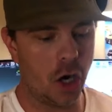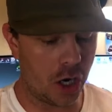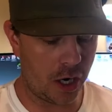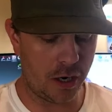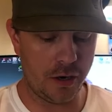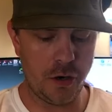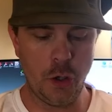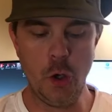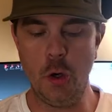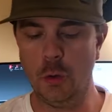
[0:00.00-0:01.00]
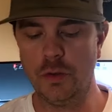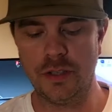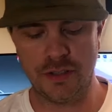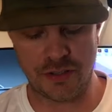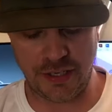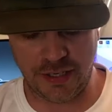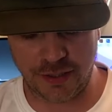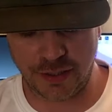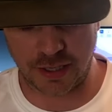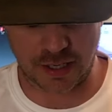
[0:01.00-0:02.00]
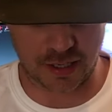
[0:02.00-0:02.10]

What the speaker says: are new to the scene.